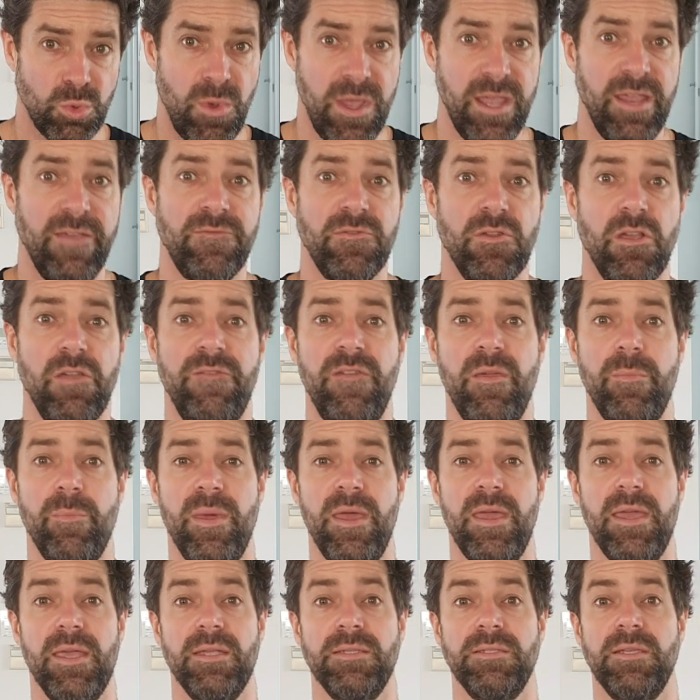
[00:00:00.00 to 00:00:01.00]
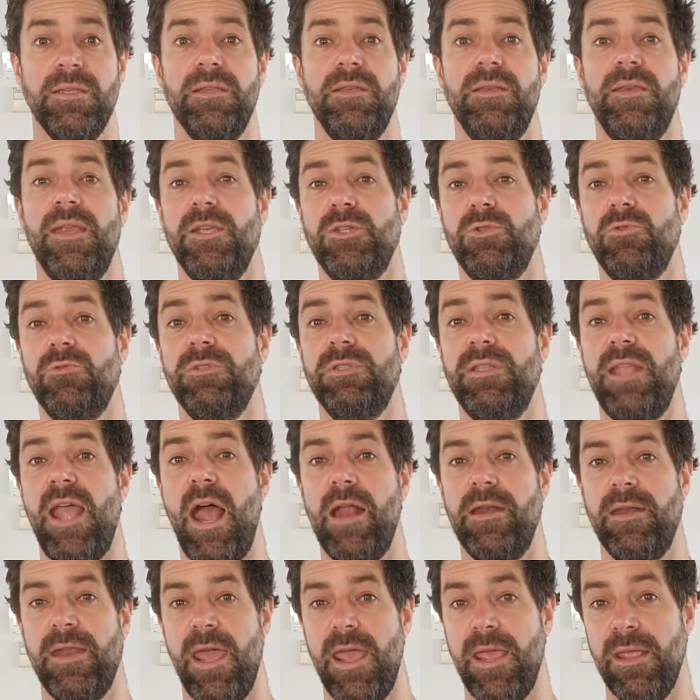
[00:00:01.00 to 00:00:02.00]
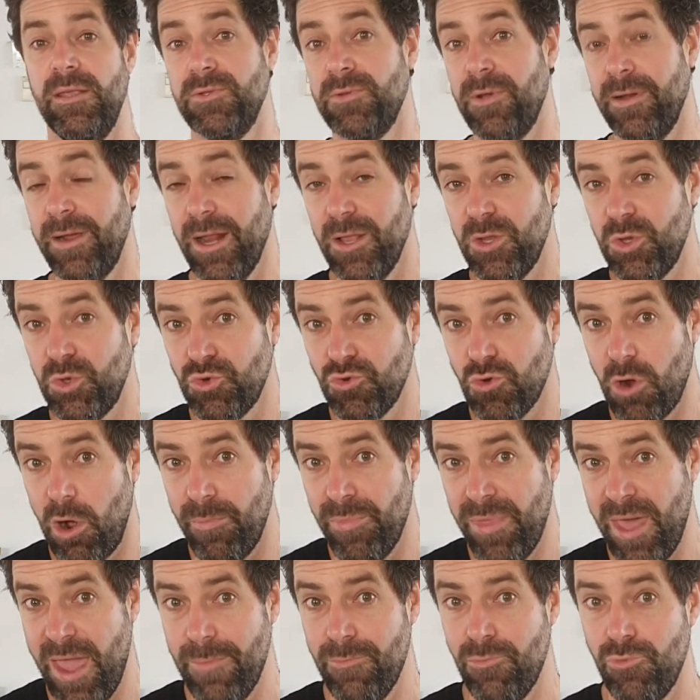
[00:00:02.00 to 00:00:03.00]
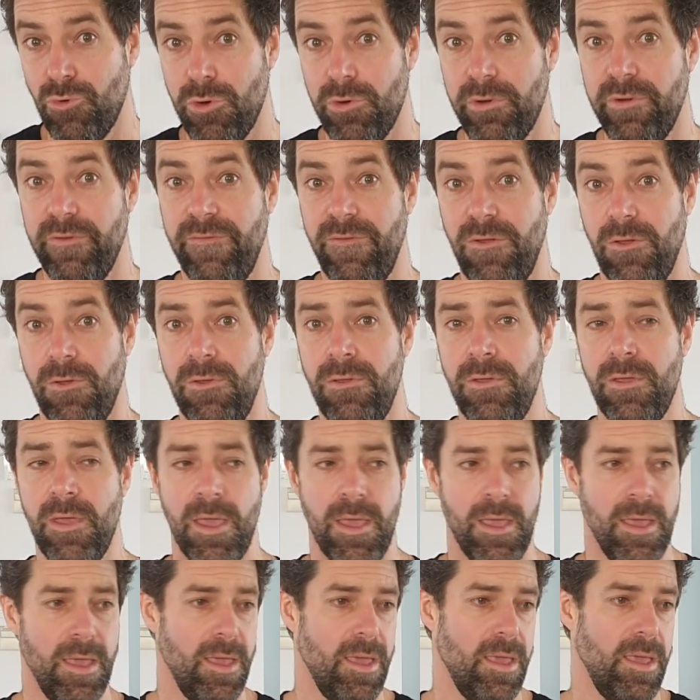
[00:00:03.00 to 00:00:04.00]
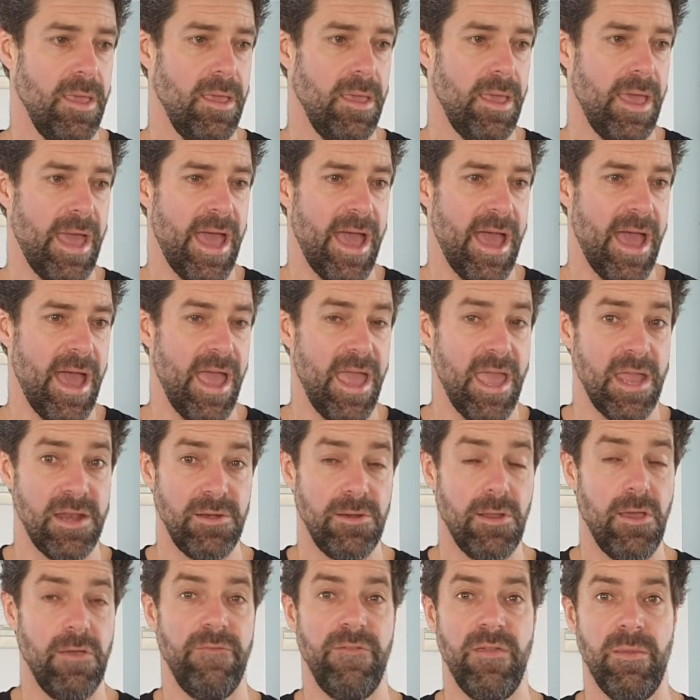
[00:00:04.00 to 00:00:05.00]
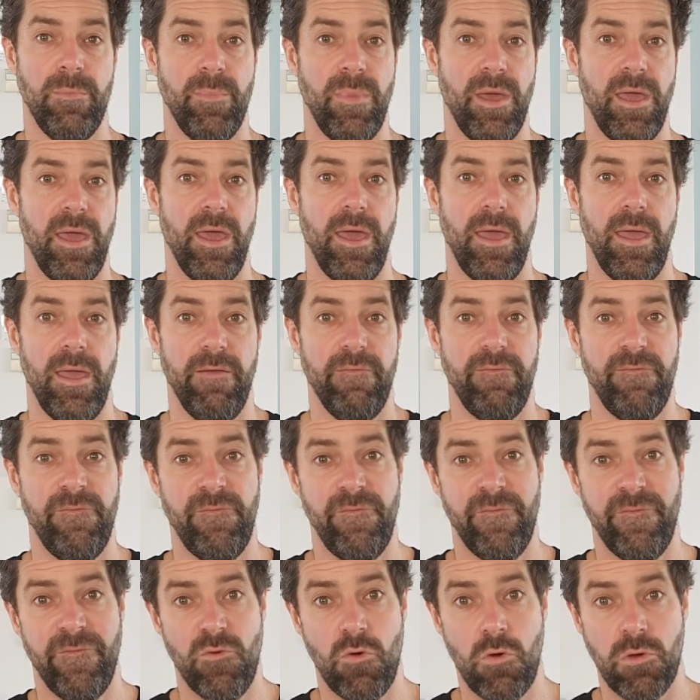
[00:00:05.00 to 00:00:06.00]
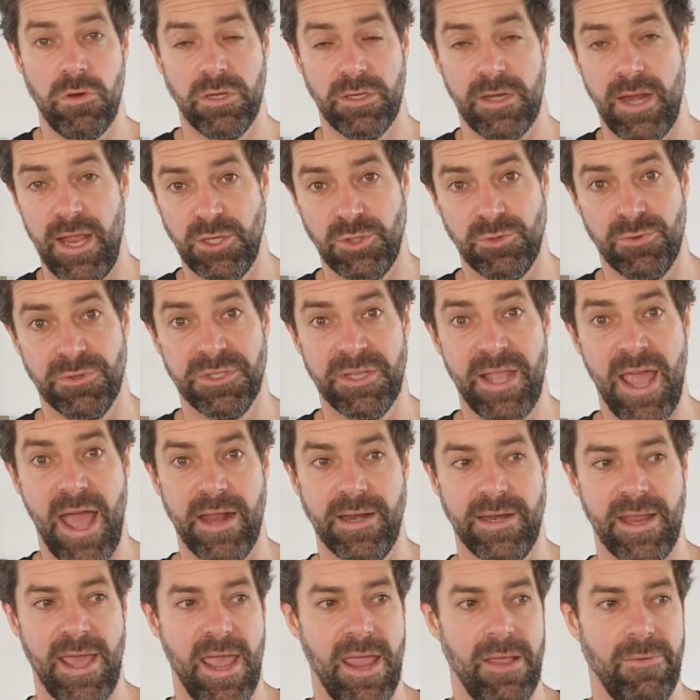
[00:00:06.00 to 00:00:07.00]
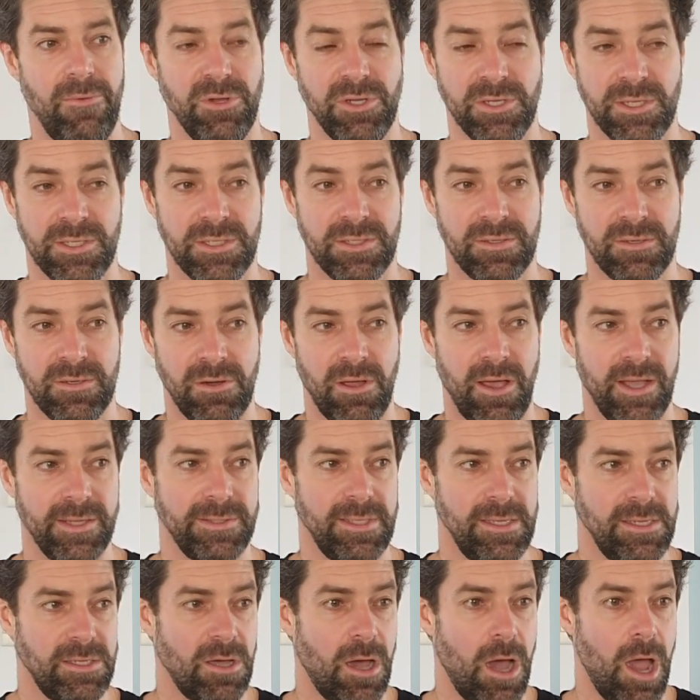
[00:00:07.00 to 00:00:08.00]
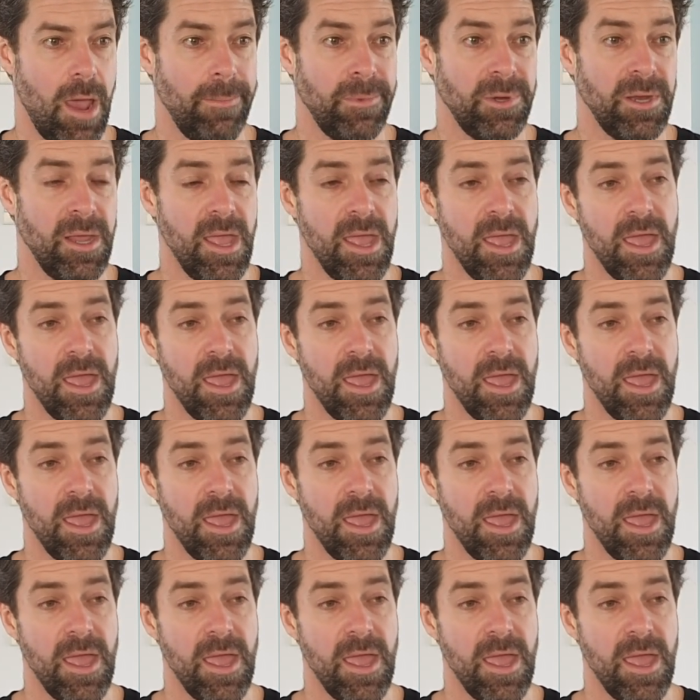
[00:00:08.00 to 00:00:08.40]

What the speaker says: week of November is International Stout Day. So I'm going to drop that brew review in November for International Stout Day, which is nicely timed.